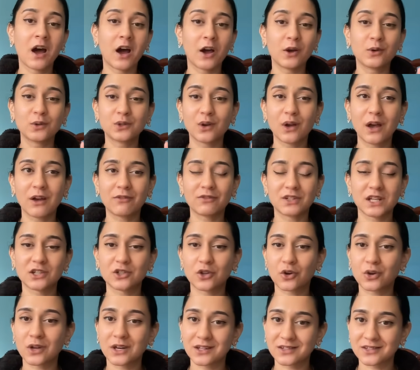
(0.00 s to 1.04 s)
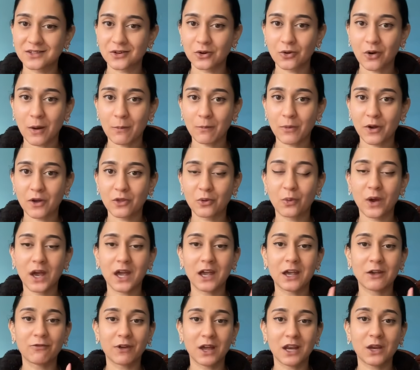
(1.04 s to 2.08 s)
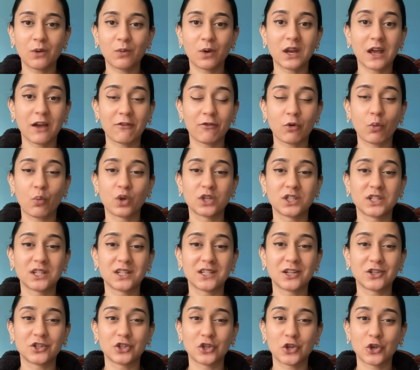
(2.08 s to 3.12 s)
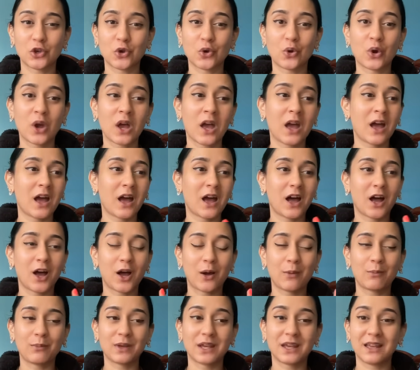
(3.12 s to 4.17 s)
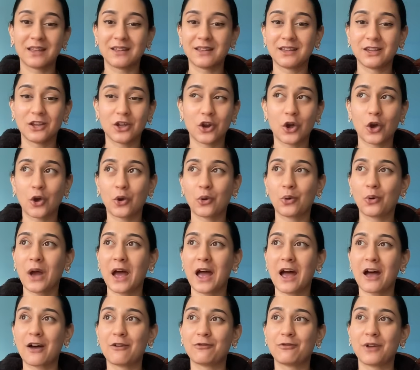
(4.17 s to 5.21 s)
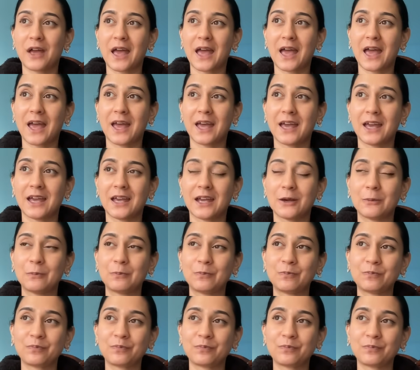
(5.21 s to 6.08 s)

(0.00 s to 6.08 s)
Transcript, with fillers: I also have TikTok and Instagram, by the way, if anyone ever wanted to, um, you know, have a